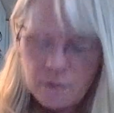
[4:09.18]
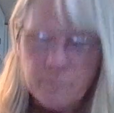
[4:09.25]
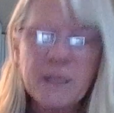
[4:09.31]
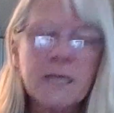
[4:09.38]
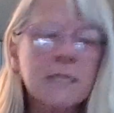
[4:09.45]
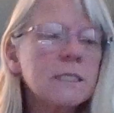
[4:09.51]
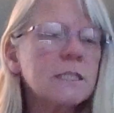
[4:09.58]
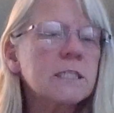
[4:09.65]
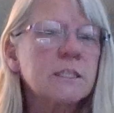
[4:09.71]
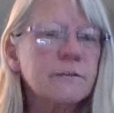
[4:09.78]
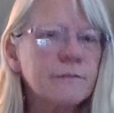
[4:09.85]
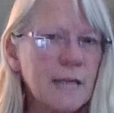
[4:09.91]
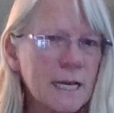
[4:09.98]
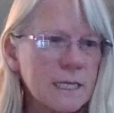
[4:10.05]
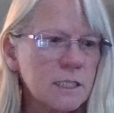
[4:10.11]
Because it's
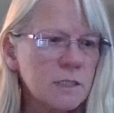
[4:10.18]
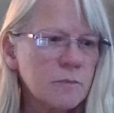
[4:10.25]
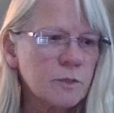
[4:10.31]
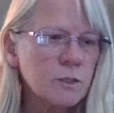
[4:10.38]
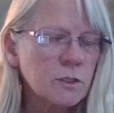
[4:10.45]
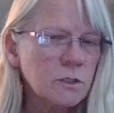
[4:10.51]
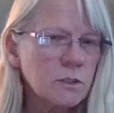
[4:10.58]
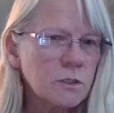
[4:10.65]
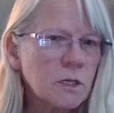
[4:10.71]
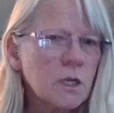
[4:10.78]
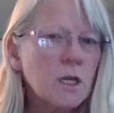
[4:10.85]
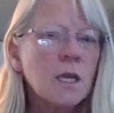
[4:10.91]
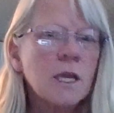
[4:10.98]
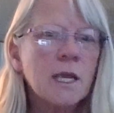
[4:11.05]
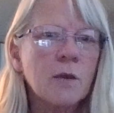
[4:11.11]
flexible,
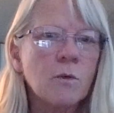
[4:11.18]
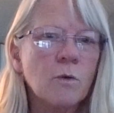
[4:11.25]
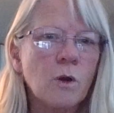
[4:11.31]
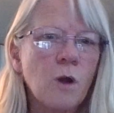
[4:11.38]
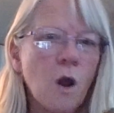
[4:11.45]
it will